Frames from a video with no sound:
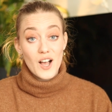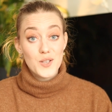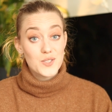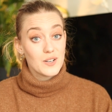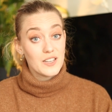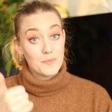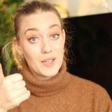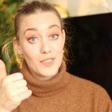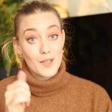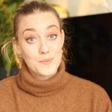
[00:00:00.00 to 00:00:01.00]
Also leave
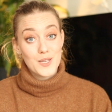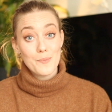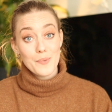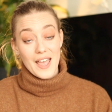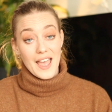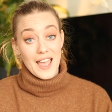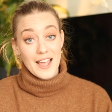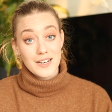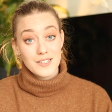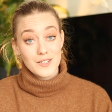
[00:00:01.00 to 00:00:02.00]
me a thumbs up
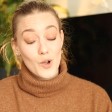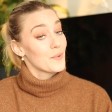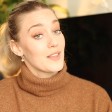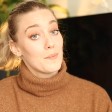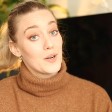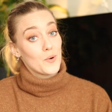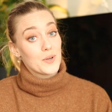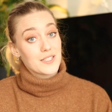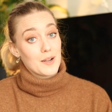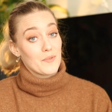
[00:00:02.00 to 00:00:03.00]
and comment down below
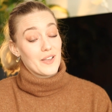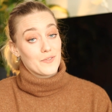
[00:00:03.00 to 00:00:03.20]
which type of